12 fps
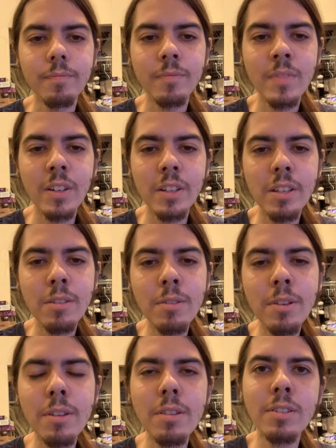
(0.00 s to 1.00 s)

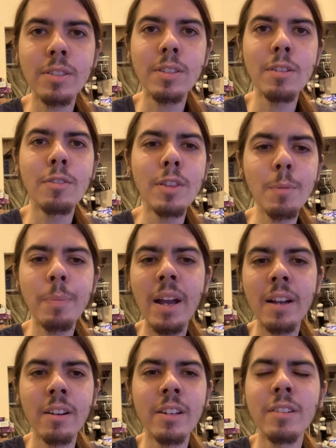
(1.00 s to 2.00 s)
you think
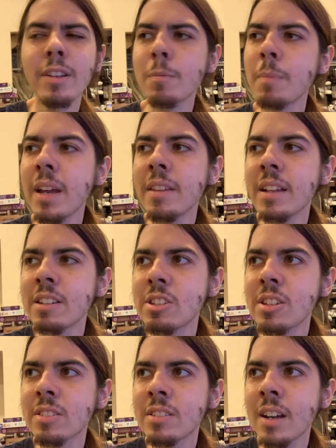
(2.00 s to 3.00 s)
back on it and you're like, man, that's
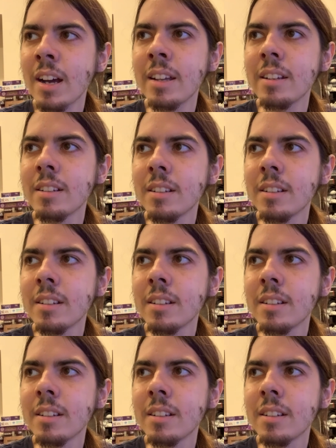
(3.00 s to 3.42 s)
just not,